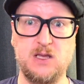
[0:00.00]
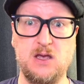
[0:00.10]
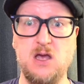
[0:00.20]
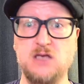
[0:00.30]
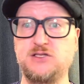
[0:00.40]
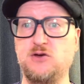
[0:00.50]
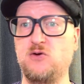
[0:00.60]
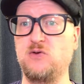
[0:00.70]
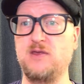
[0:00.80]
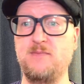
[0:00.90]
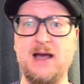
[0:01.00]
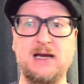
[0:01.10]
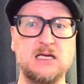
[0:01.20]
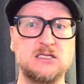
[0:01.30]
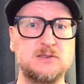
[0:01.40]
So the
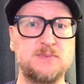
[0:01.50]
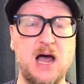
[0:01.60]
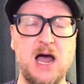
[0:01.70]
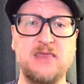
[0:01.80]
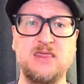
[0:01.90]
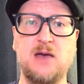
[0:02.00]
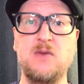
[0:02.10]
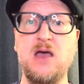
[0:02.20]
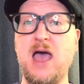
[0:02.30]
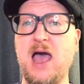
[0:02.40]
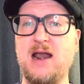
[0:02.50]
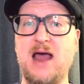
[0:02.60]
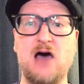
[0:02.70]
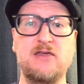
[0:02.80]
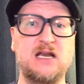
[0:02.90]
mechanisms behind them and
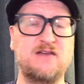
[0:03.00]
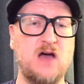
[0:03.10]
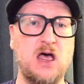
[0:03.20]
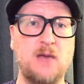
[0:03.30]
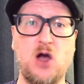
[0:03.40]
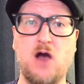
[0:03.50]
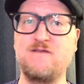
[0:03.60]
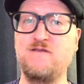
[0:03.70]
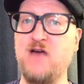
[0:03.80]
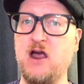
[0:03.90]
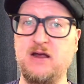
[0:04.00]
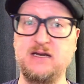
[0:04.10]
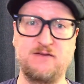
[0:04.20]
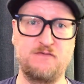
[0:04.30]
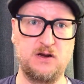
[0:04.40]
how they develop are very
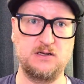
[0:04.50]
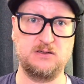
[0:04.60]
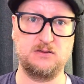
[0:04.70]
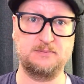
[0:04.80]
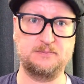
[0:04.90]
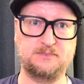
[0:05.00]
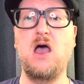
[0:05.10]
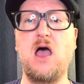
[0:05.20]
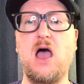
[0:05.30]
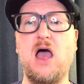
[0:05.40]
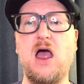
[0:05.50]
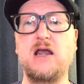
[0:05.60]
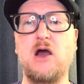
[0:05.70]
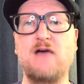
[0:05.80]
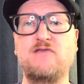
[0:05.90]
different.
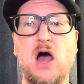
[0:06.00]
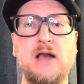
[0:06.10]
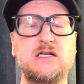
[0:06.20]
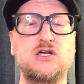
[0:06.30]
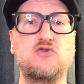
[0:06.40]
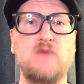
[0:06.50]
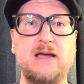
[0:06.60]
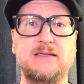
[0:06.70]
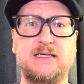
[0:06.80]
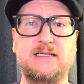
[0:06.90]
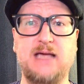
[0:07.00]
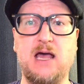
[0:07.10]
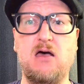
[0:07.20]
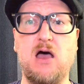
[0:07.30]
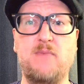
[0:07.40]
Now, I've gone into great
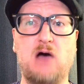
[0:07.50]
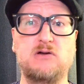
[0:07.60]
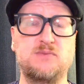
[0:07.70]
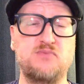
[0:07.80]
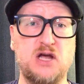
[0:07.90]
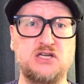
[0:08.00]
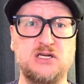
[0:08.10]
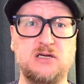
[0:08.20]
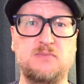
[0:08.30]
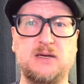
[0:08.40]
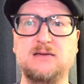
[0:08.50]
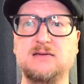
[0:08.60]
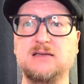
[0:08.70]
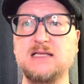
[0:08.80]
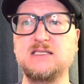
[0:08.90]
detail about depression, but
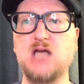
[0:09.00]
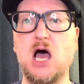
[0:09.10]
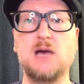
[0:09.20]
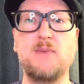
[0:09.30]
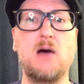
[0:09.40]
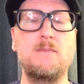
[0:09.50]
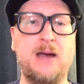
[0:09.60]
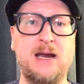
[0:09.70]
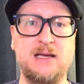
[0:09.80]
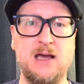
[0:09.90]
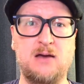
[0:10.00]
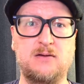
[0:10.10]
let's talk about mania.